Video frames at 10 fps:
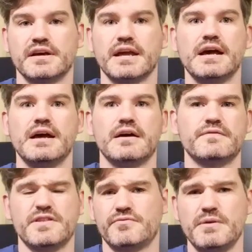Like,
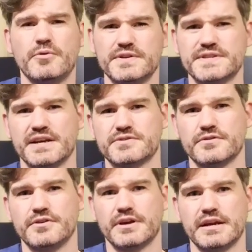for 3 points extra,
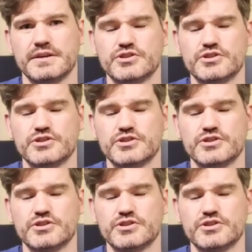you're getting